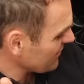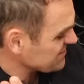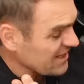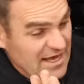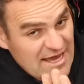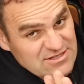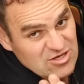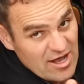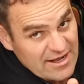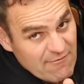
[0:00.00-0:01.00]
I've sent a
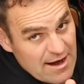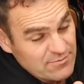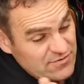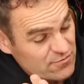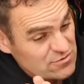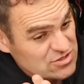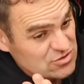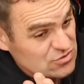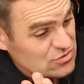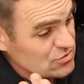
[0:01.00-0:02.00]
diagram through
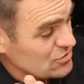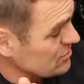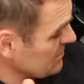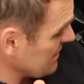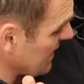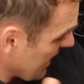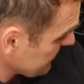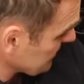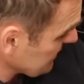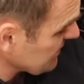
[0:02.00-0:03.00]
to
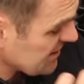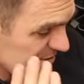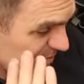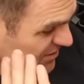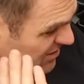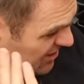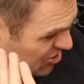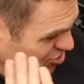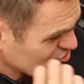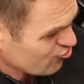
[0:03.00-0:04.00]
Adam at Link. He's been
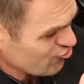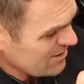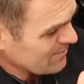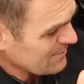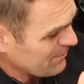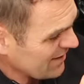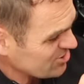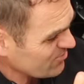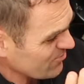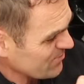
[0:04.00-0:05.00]
extremely
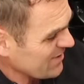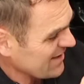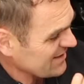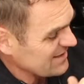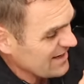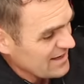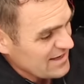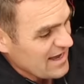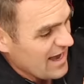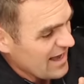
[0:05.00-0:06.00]
patient with me and
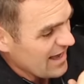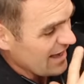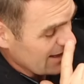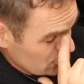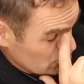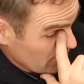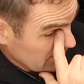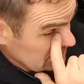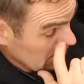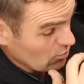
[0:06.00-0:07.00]

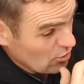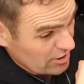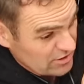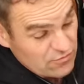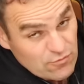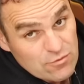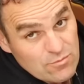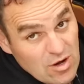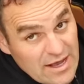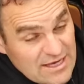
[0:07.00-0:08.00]
trying to work through
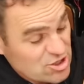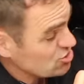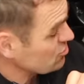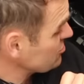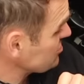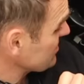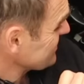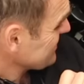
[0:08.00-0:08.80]
my issues.